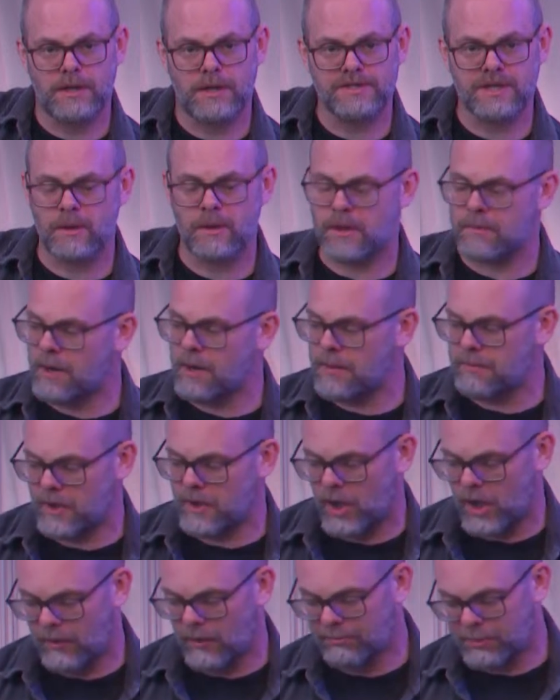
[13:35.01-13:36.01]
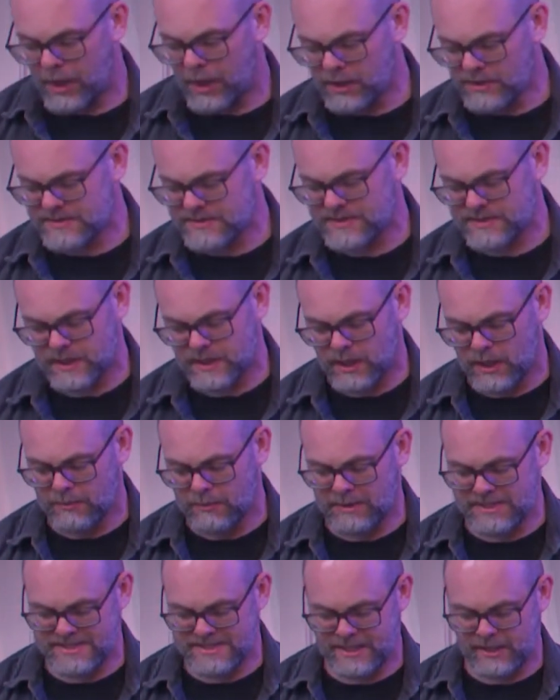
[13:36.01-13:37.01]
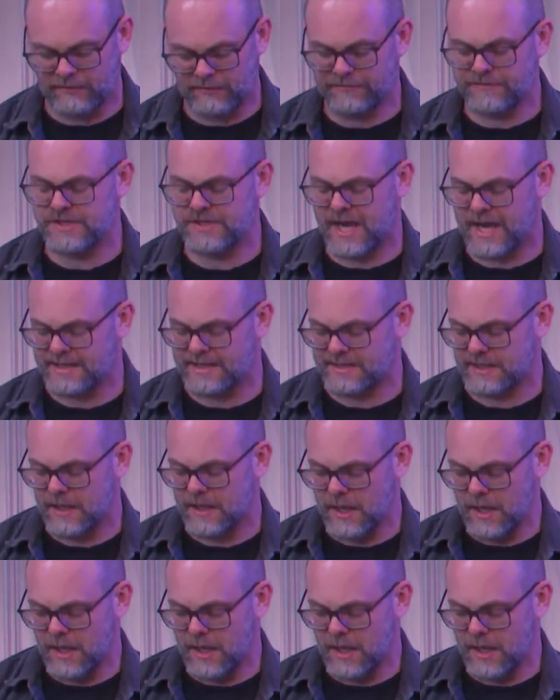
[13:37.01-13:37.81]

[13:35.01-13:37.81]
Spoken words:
And so at the moment, our pastors are myself, Jazz,